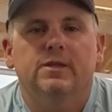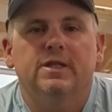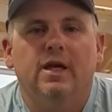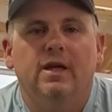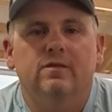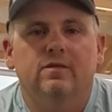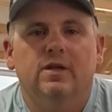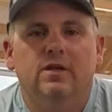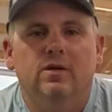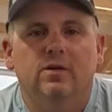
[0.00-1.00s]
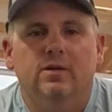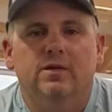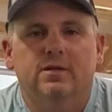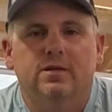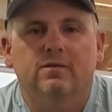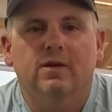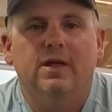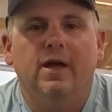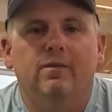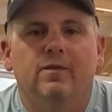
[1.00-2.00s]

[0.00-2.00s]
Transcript: Today's video is the recap